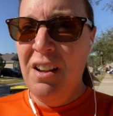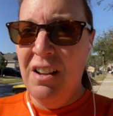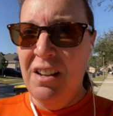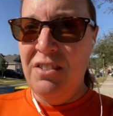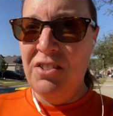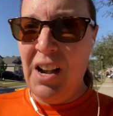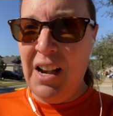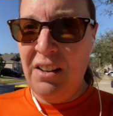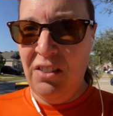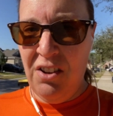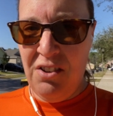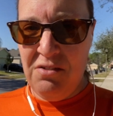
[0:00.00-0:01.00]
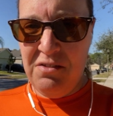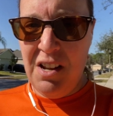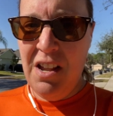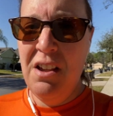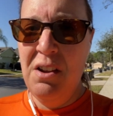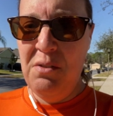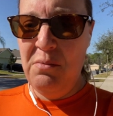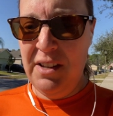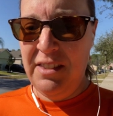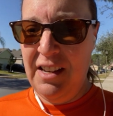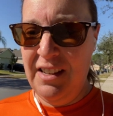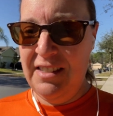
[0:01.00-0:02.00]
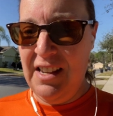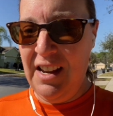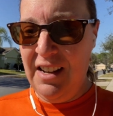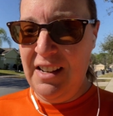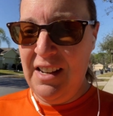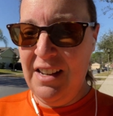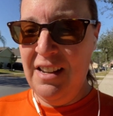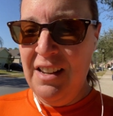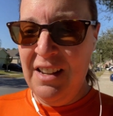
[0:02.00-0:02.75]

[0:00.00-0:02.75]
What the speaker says: you're not alone with anxiety.